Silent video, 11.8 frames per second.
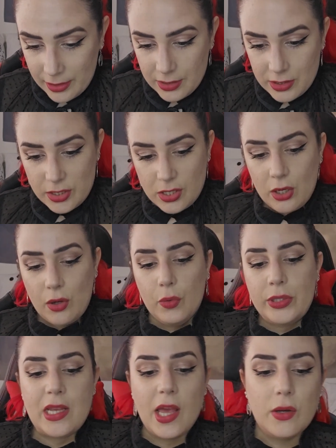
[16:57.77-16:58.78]
So
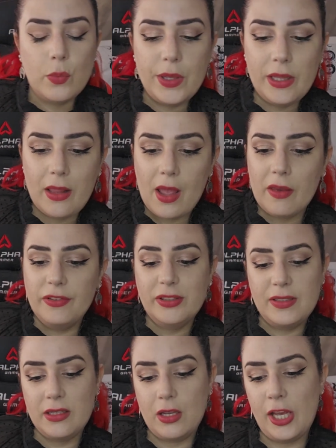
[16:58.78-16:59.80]
then we
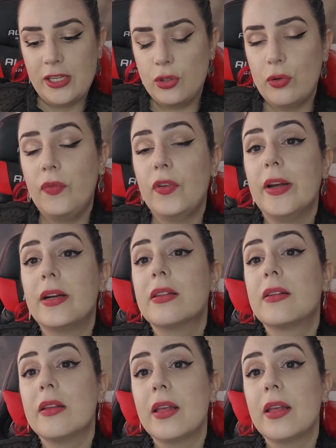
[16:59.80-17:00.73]
left Castro Verde,